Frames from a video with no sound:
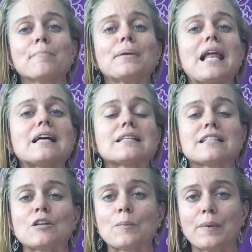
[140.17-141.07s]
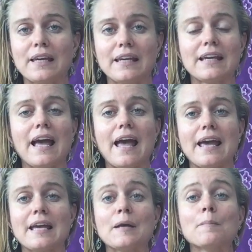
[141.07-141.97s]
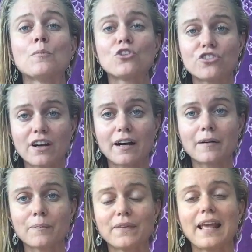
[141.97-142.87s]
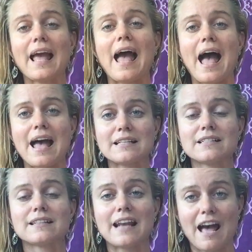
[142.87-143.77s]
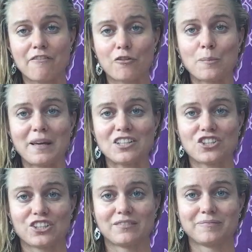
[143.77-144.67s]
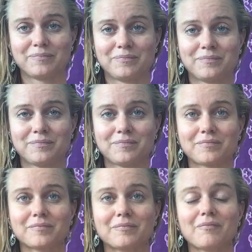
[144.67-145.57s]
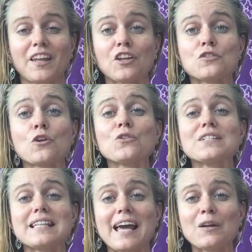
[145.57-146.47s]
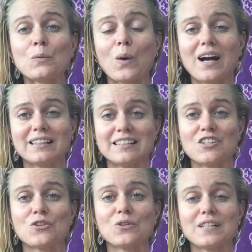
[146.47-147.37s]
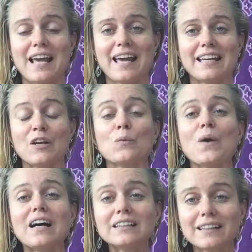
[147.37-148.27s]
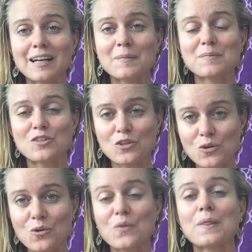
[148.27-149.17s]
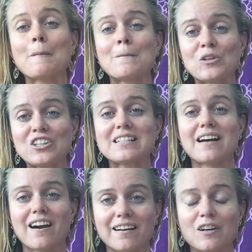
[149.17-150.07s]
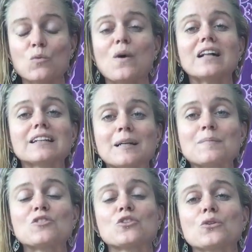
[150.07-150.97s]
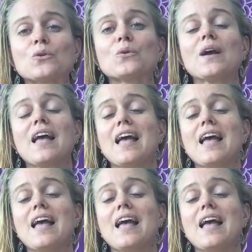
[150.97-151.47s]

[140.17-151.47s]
Plus there'll be a mudra and an affirmation. So day one, today, welcome to the Muladhara. Welcome to